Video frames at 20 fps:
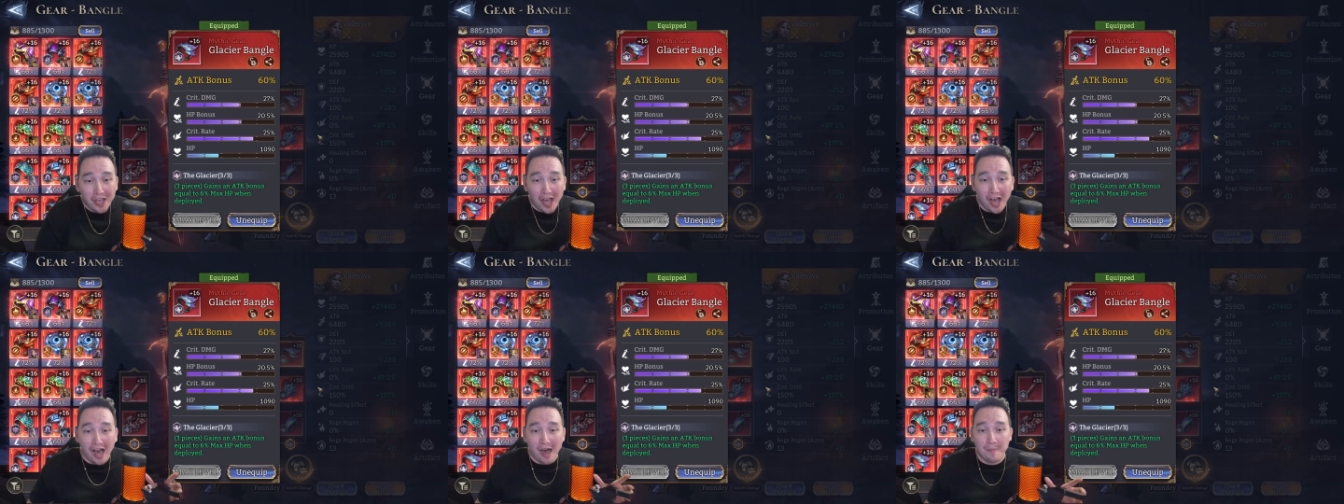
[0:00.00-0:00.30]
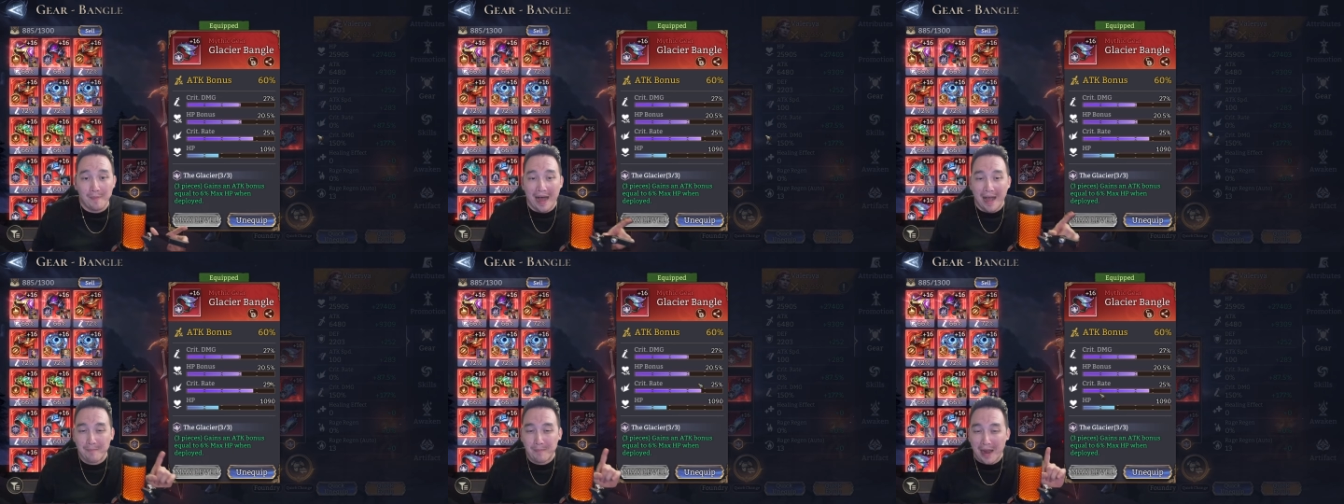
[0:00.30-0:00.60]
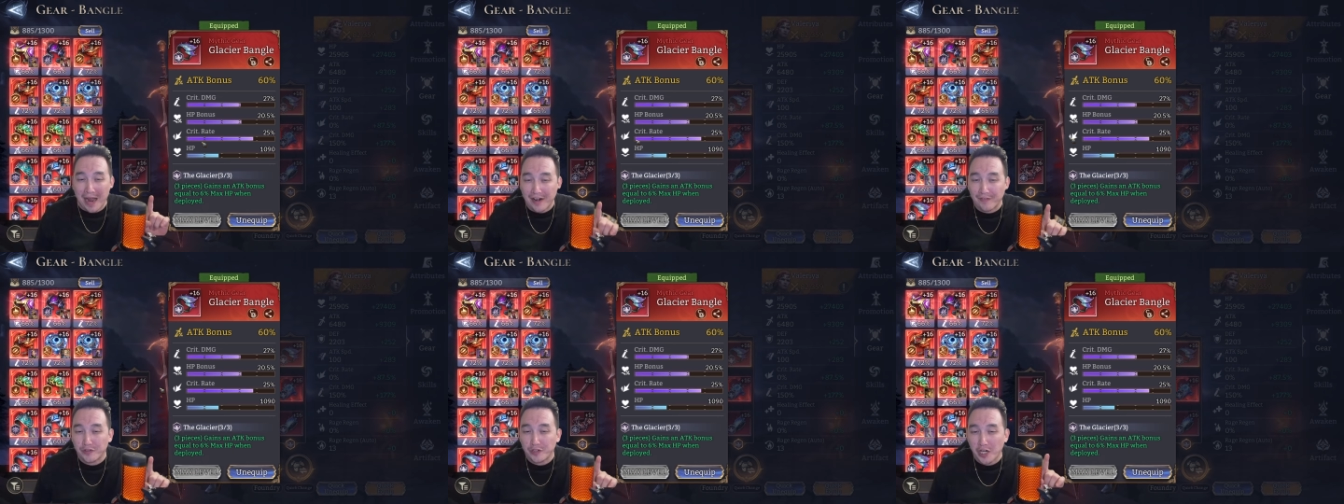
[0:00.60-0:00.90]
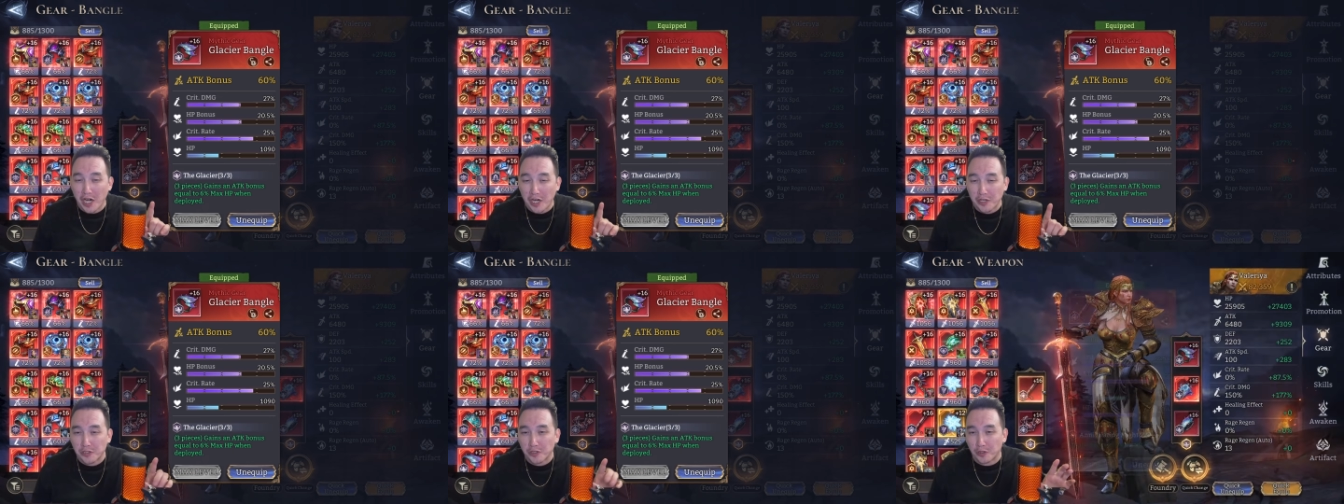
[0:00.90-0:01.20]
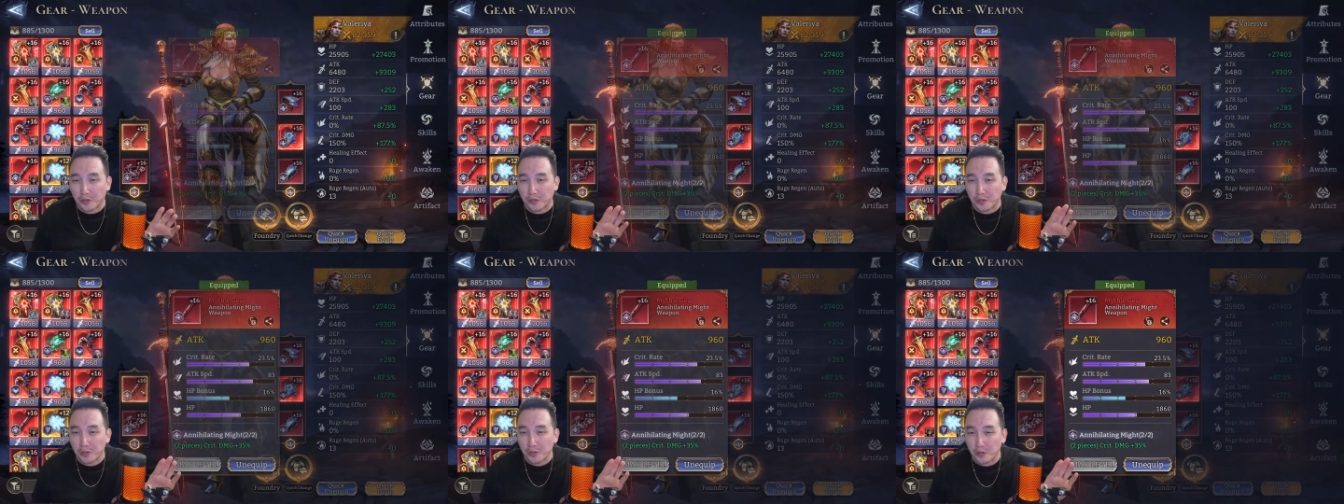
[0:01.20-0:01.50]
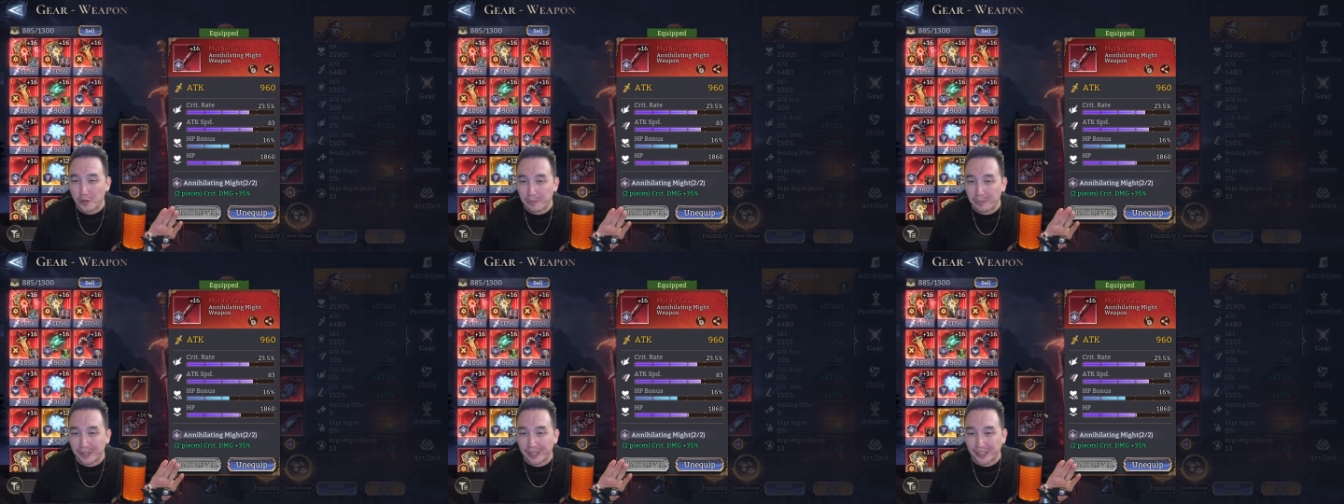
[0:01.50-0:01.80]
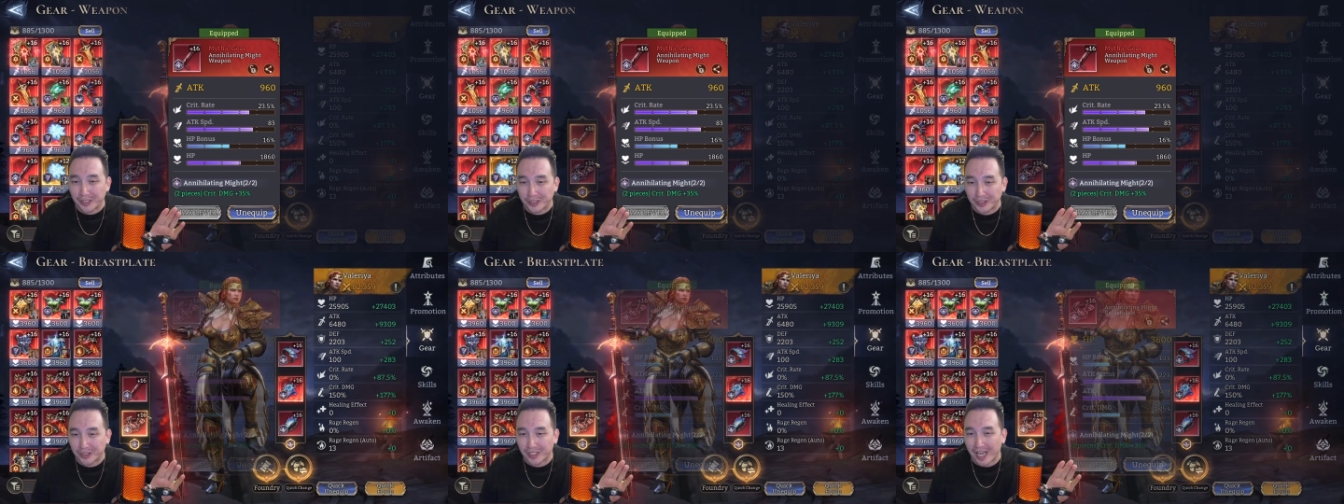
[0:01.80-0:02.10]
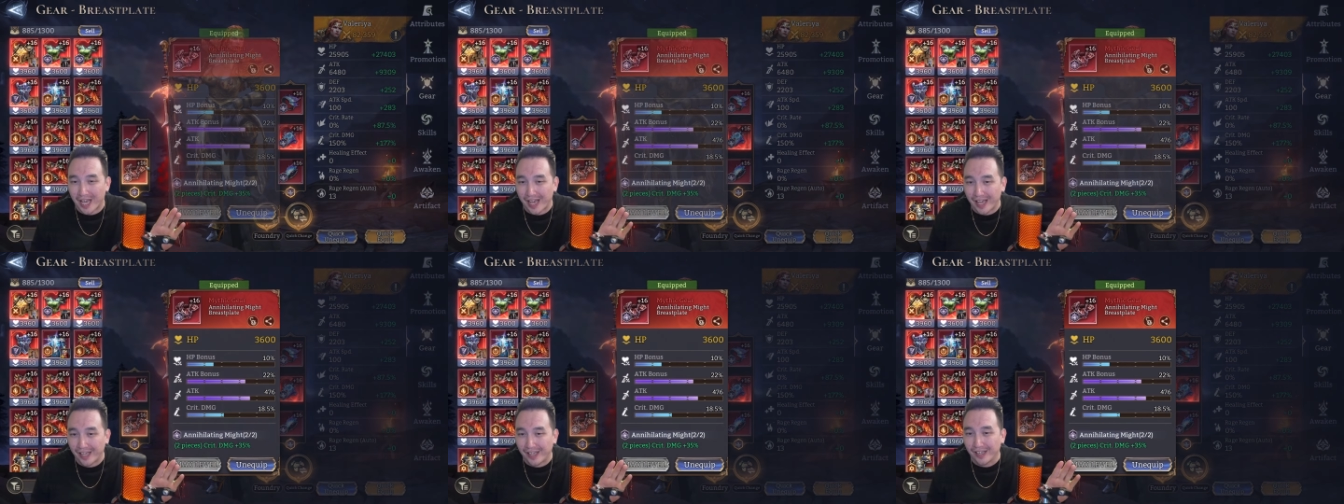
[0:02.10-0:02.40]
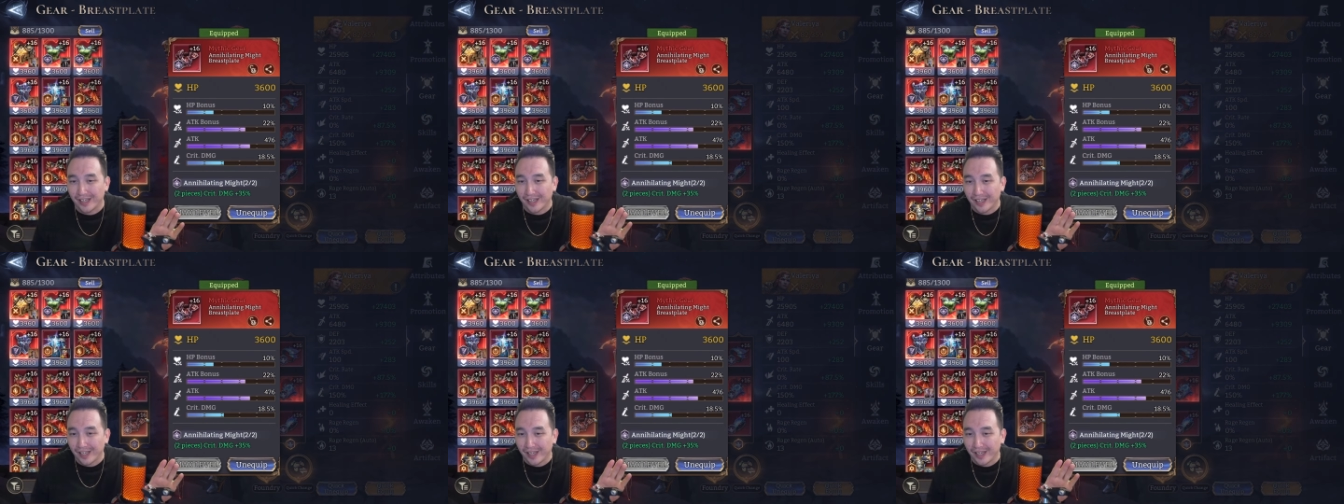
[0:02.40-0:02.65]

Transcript: Um, I might have changed her two-piece set,